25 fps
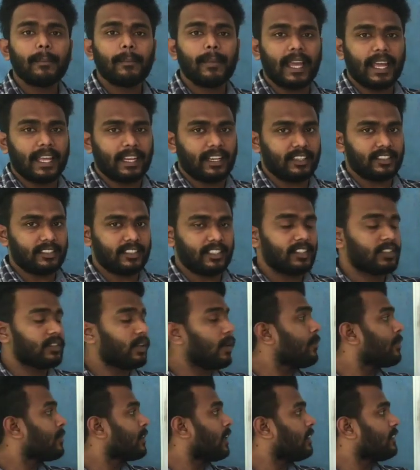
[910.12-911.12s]
Banerjee.
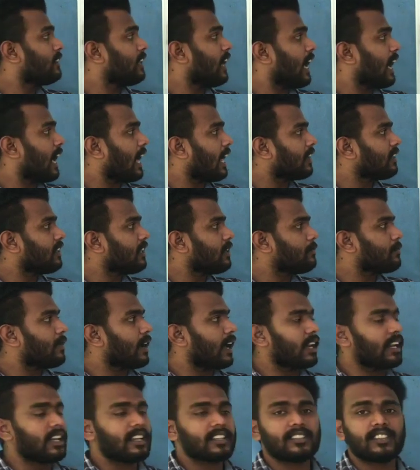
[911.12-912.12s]
So the Adi
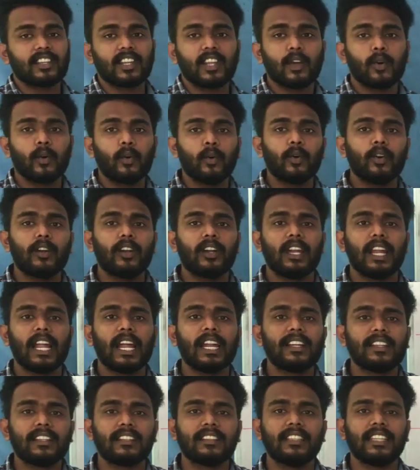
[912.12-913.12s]
Banerjee who
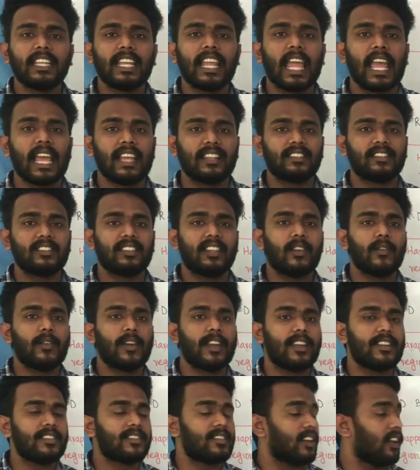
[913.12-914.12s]
led the
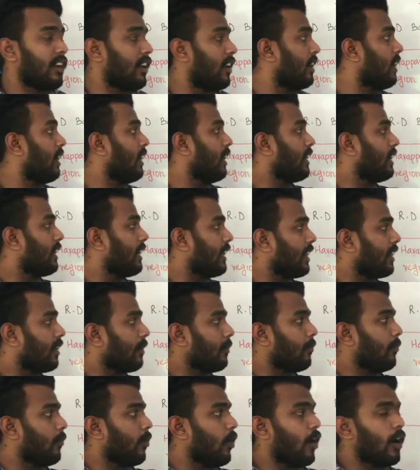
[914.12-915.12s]
excavation in
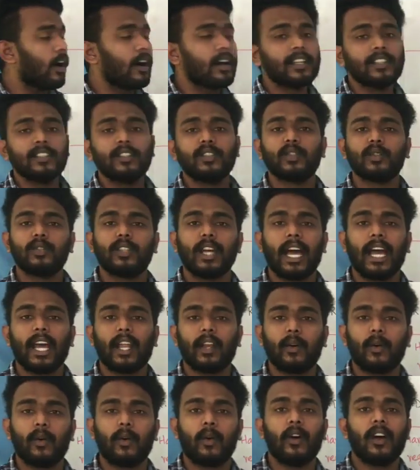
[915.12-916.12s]

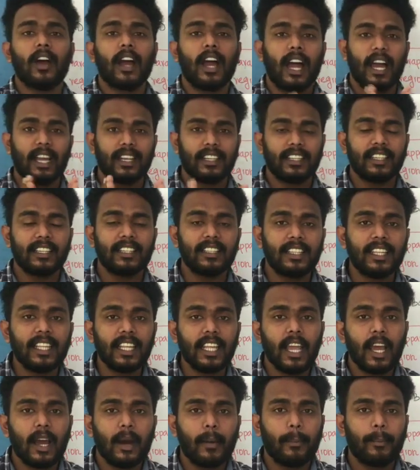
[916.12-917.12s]
Mohenjo-daro and in
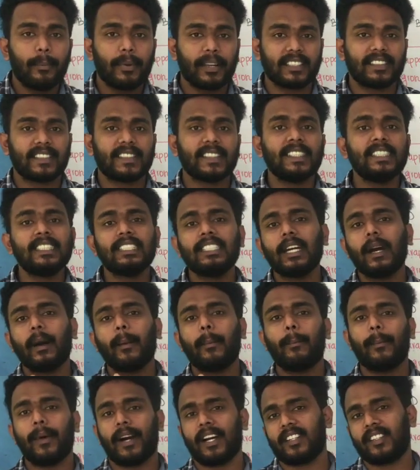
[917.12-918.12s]
the present
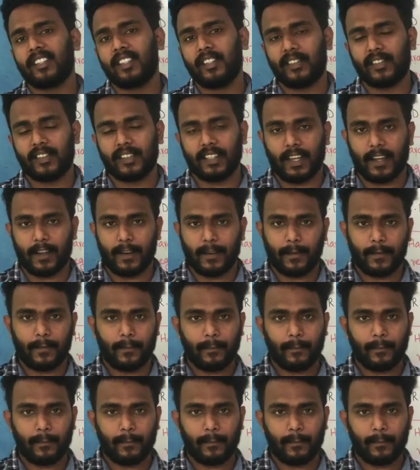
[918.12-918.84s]
Pakistan.